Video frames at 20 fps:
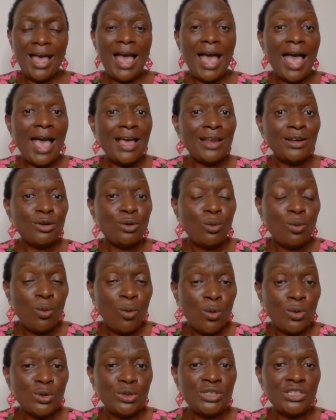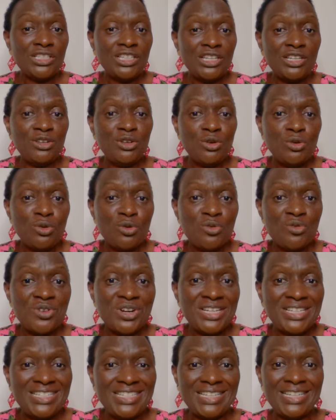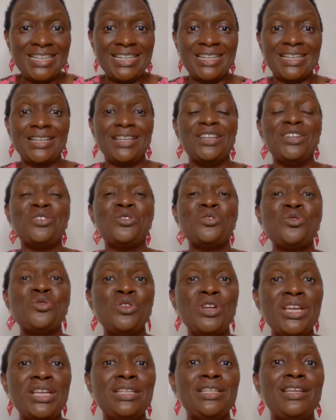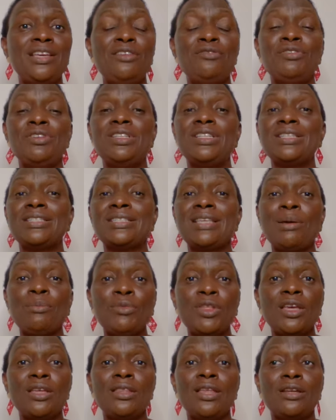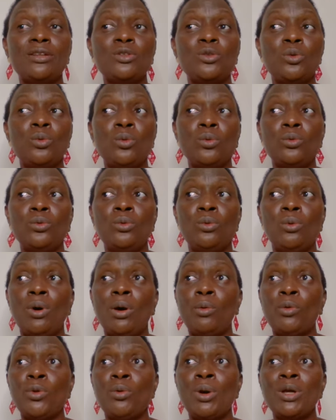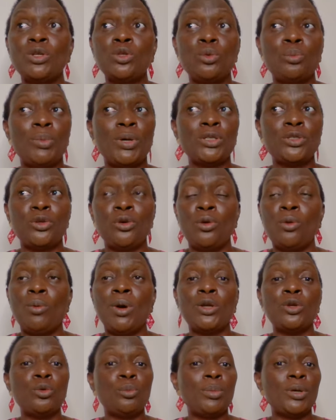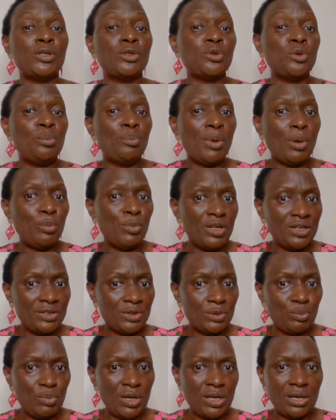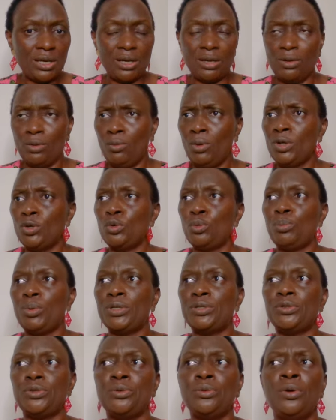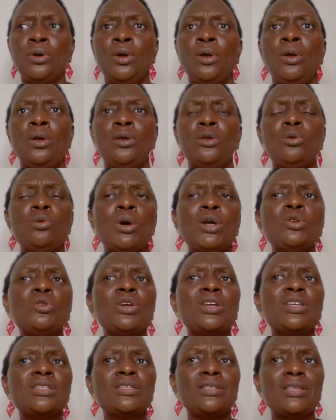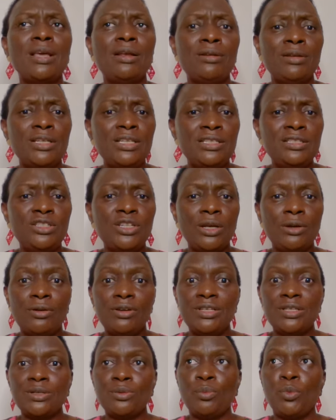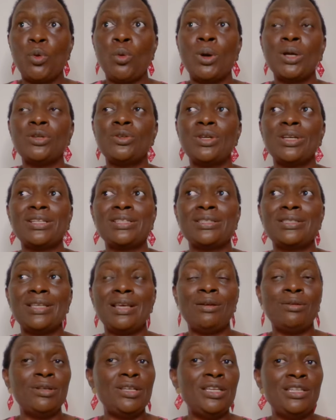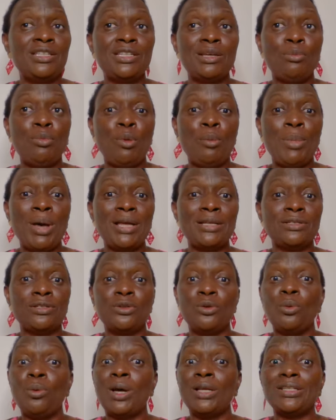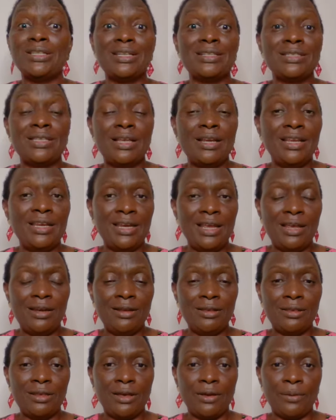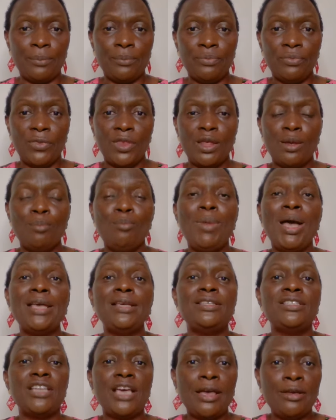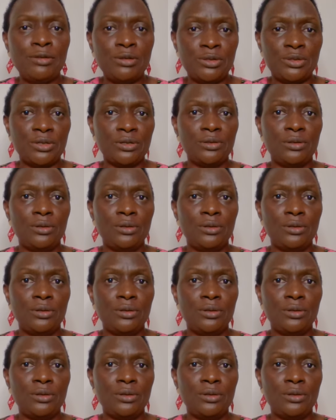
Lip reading: And continue reading. Read. If it is something that you want to pursue, you want to pursue public speaking, you want to excel in journalism, you want to excel in table maths, you want to excel in anything, my child,